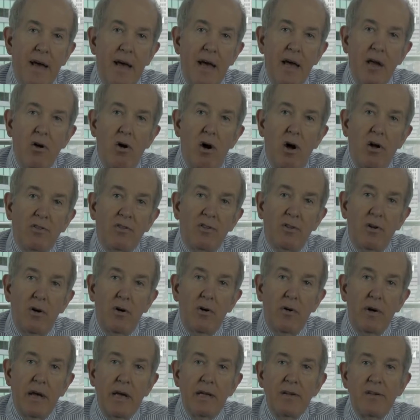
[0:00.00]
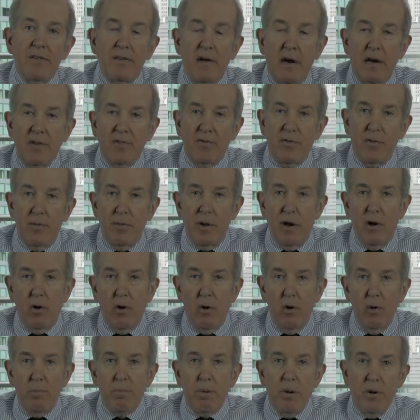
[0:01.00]
and also insights from their
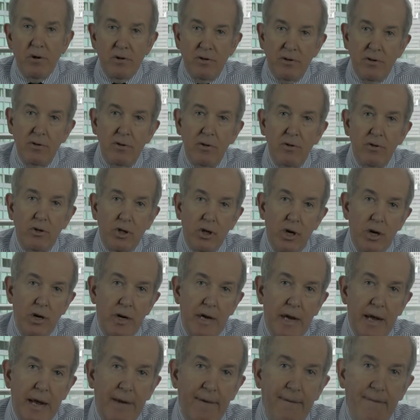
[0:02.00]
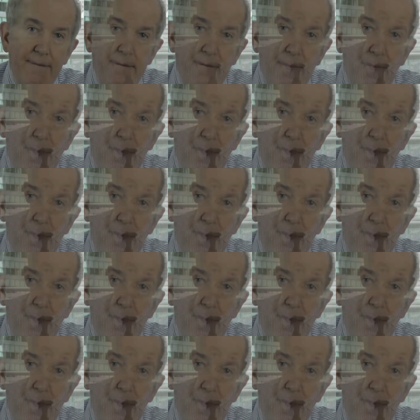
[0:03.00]
own personal journey.